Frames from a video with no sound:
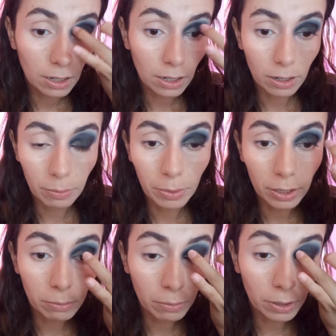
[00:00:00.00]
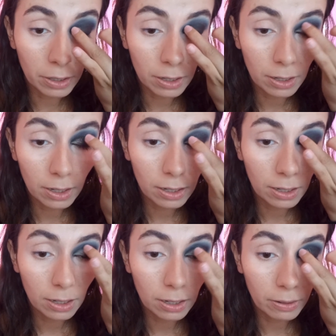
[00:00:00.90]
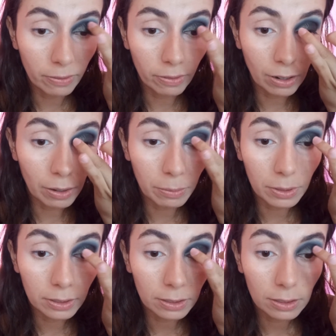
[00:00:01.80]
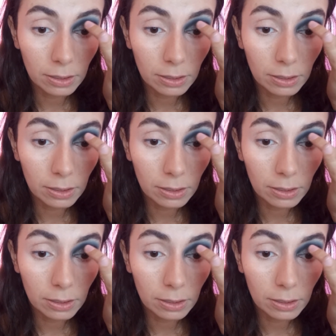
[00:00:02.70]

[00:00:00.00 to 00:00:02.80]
a bit more vibrant.